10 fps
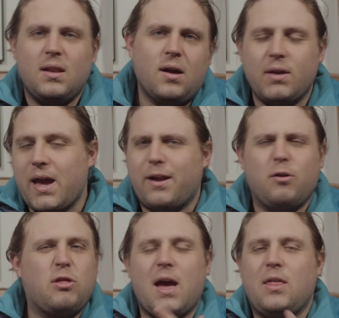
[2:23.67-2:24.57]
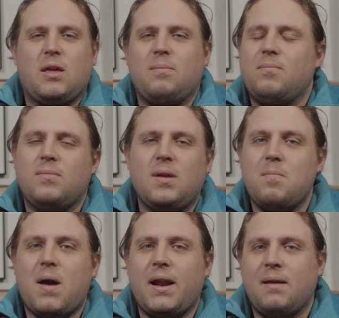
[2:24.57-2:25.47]
Oh yeah, it also has
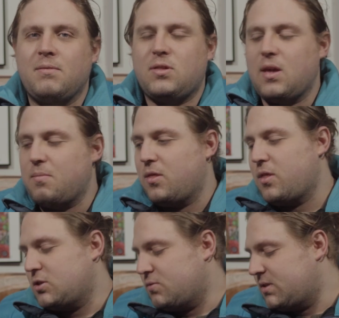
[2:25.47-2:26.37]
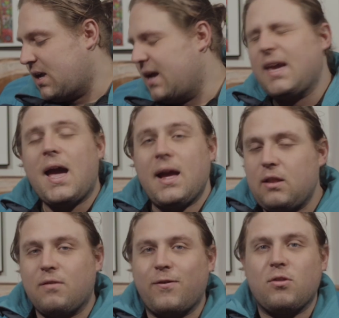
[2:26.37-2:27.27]
in-body image stabilization, which, yeah,
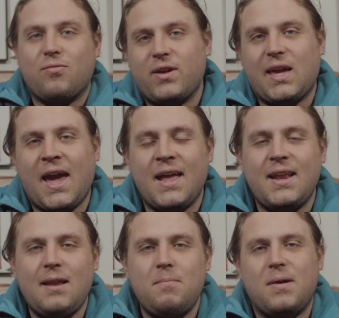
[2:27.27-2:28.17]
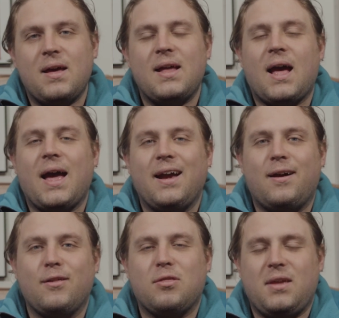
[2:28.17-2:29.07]
it's a first for Canon, but I
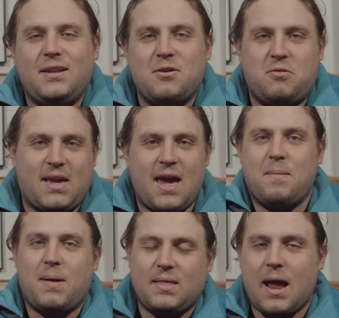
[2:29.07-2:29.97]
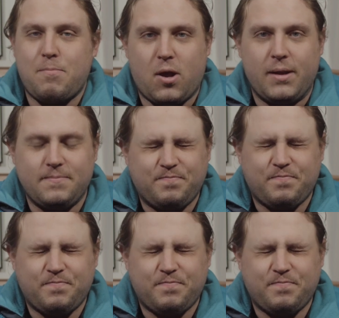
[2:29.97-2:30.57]
honestly don't care about that part.